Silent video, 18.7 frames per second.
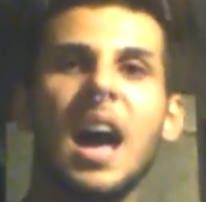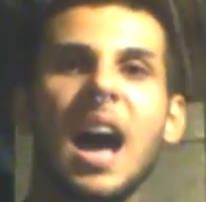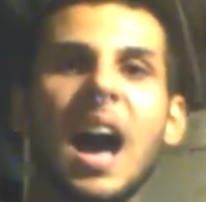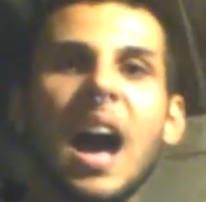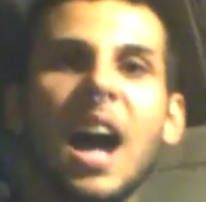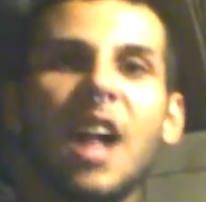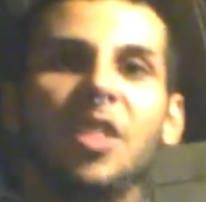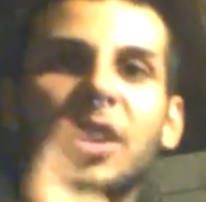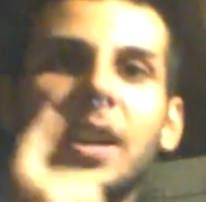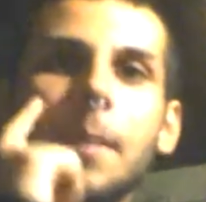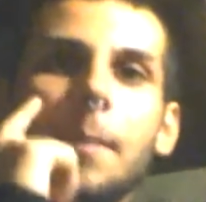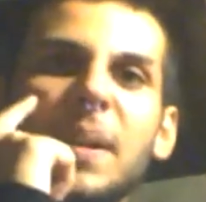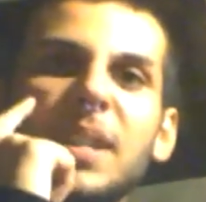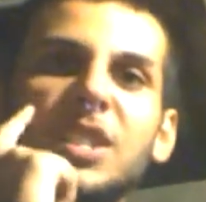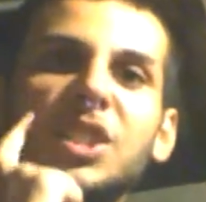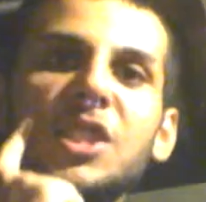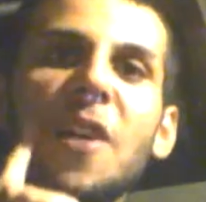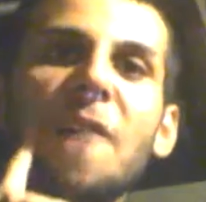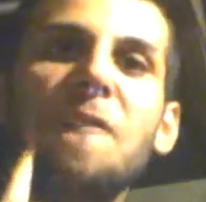I look at
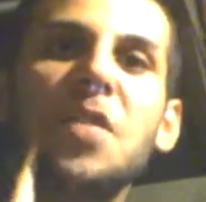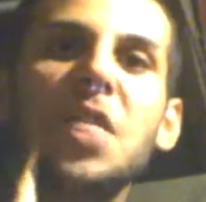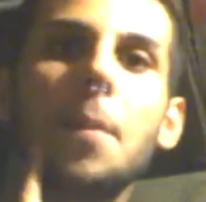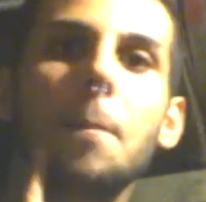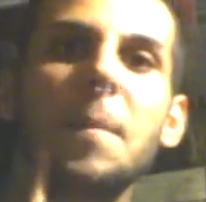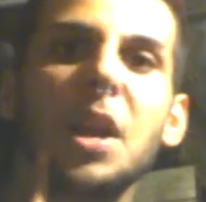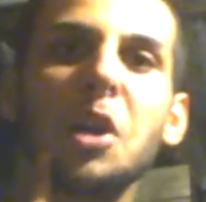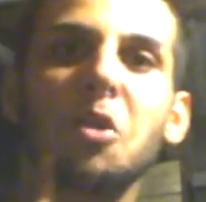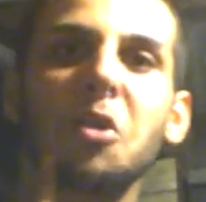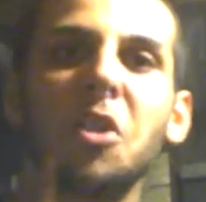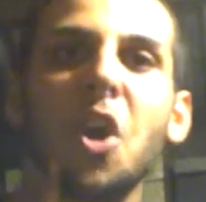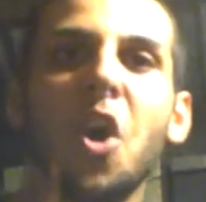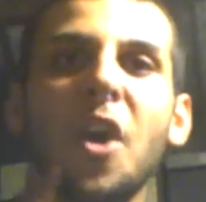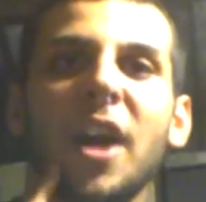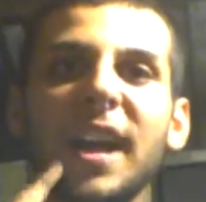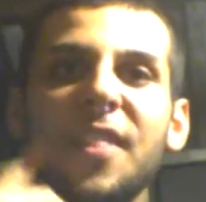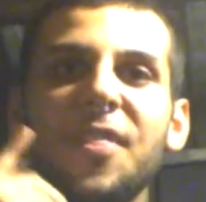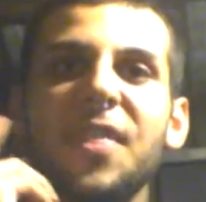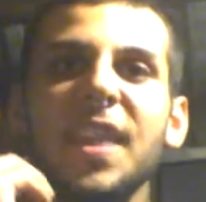myself in the mirror and all I
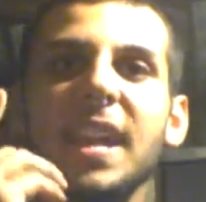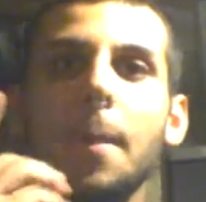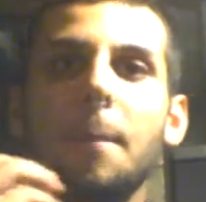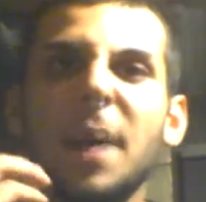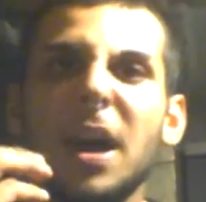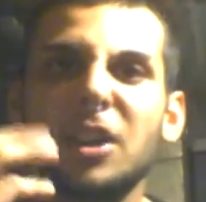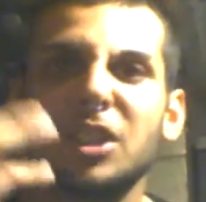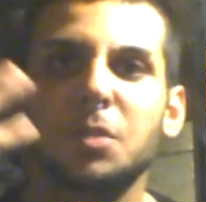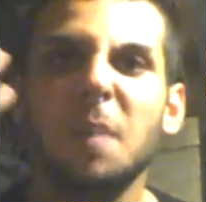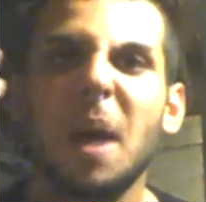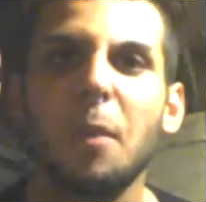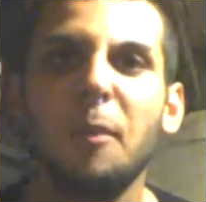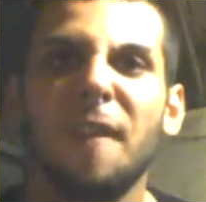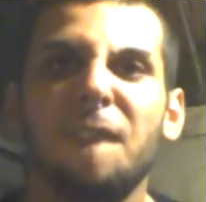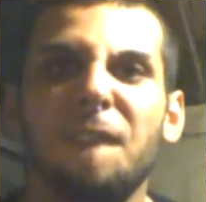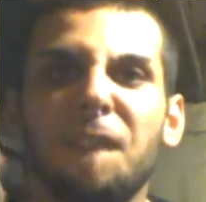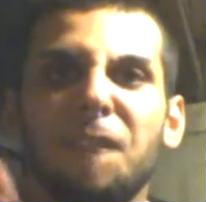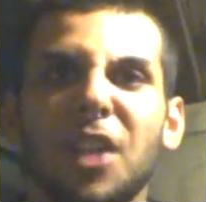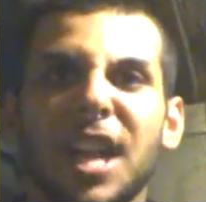can think about is my
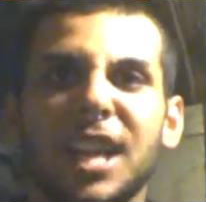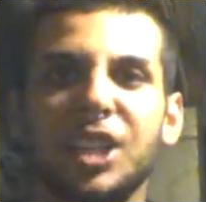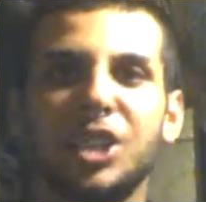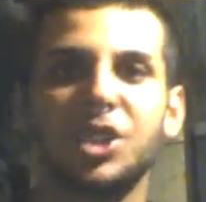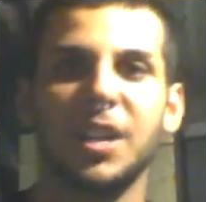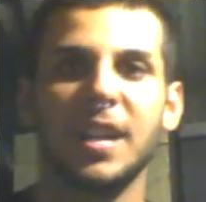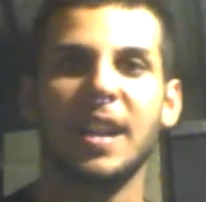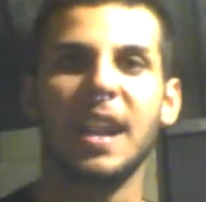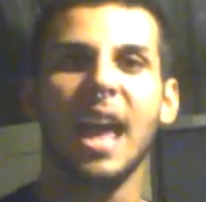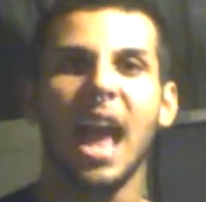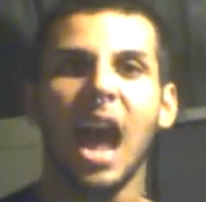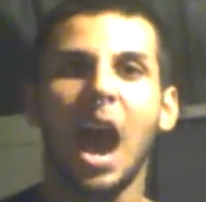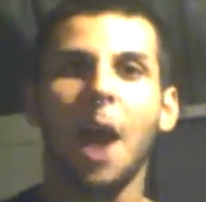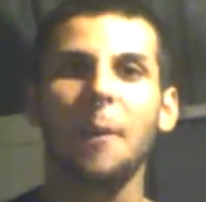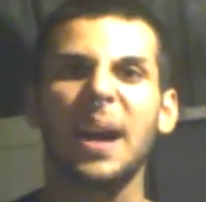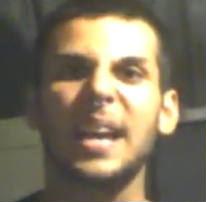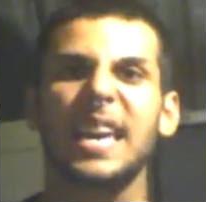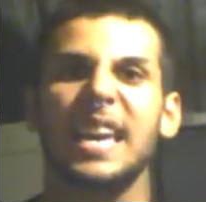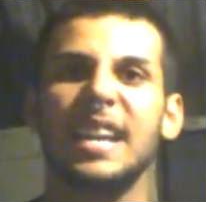reflection. How
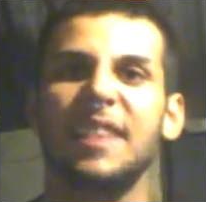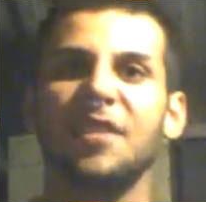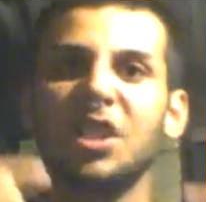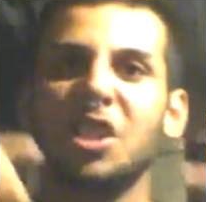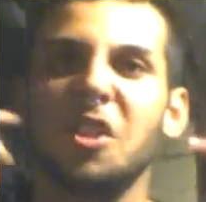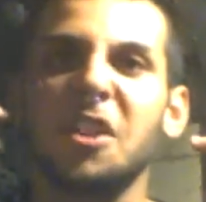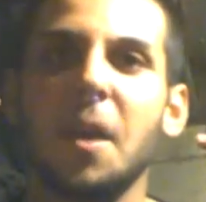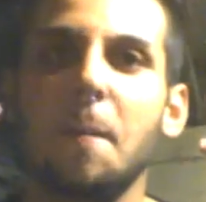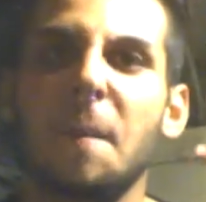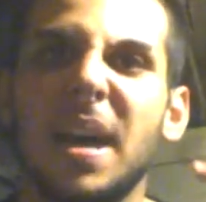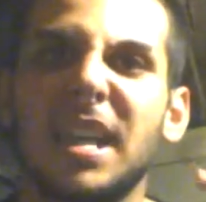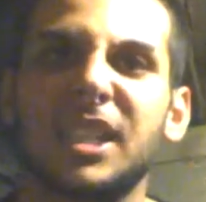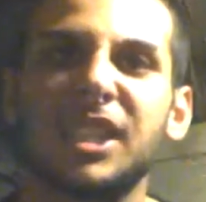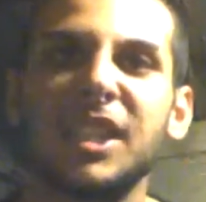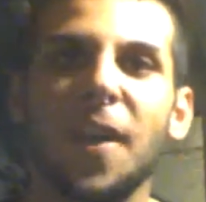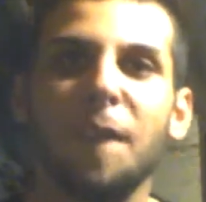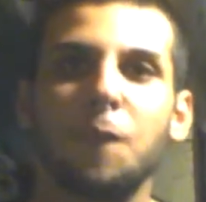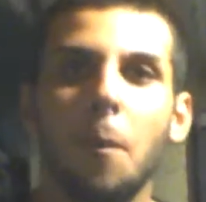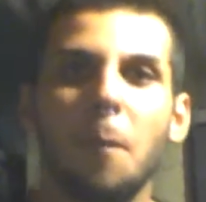I can't even look at
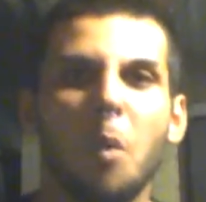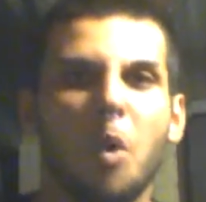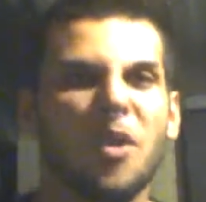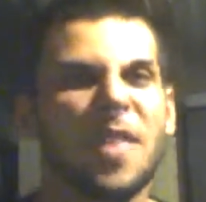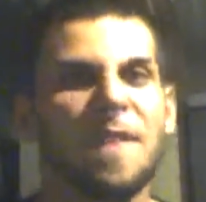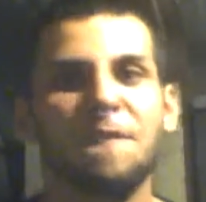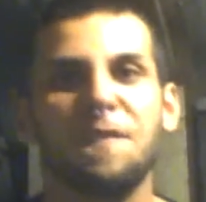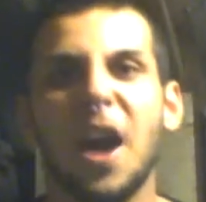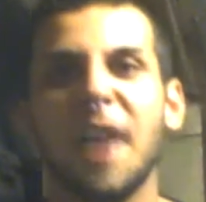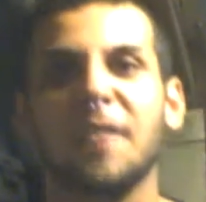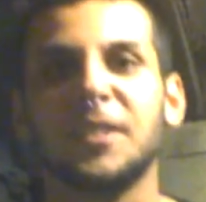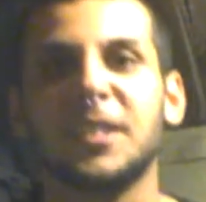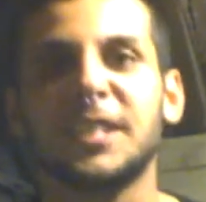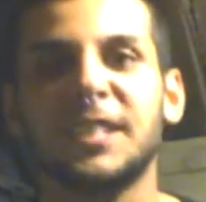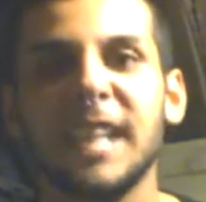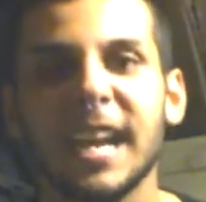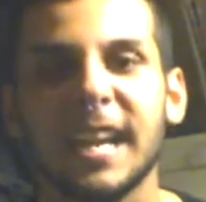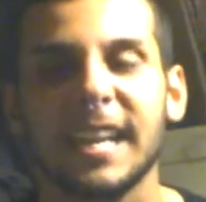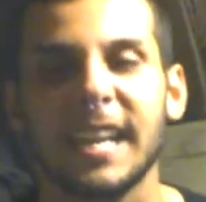myself for more than five
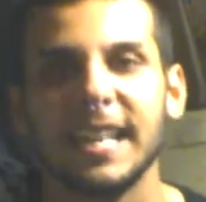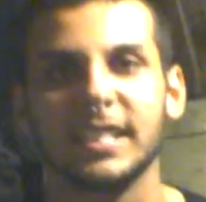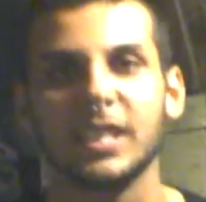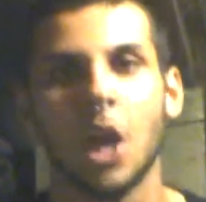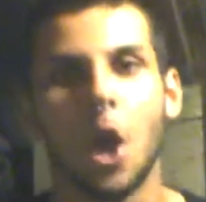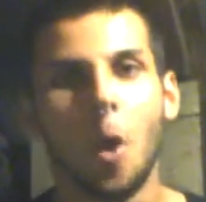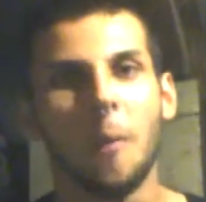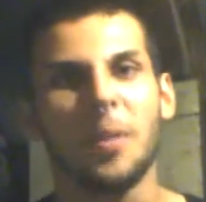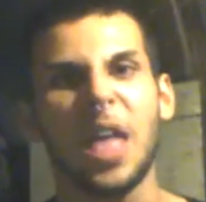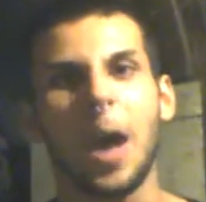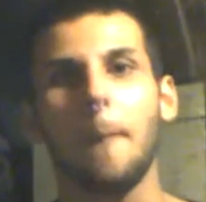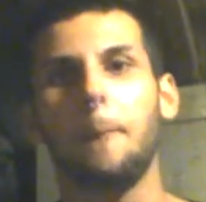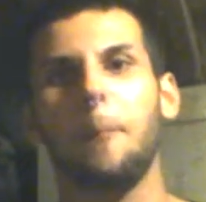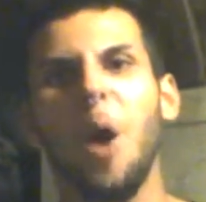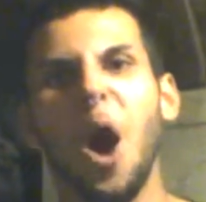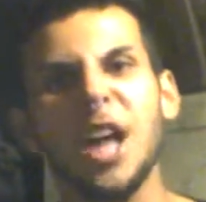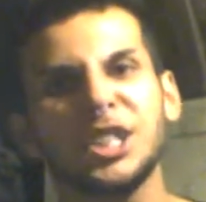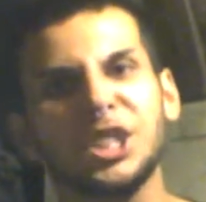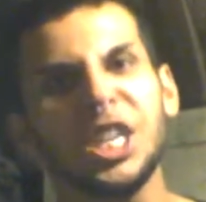seconds without
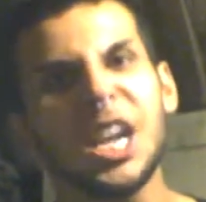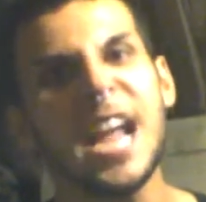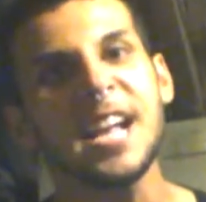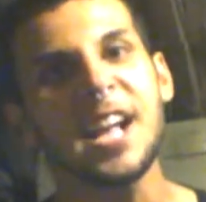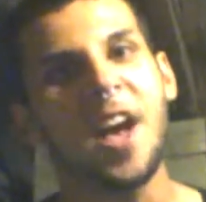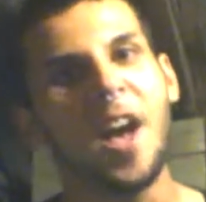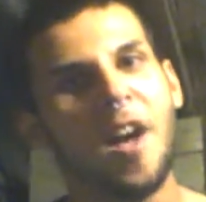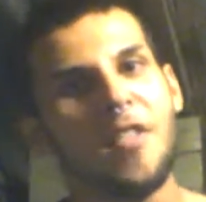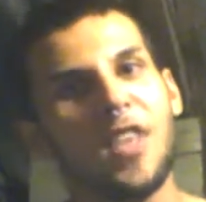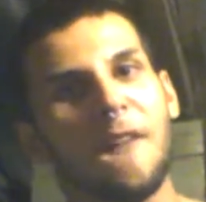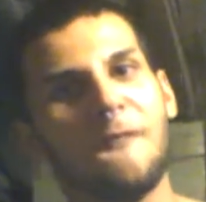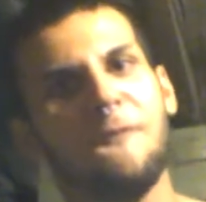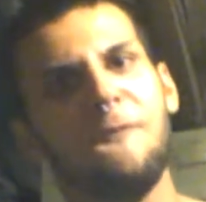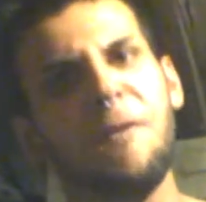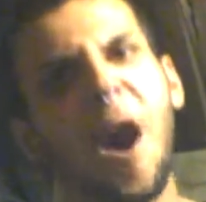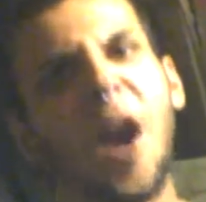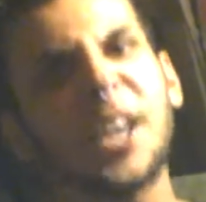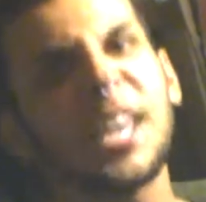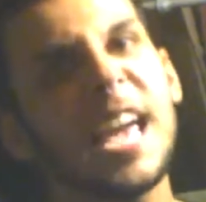punching the
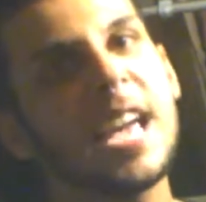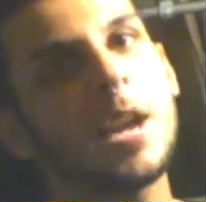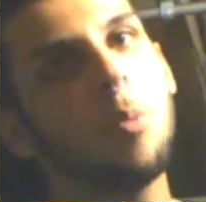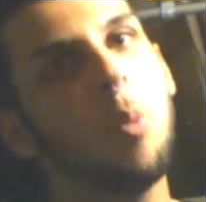fucking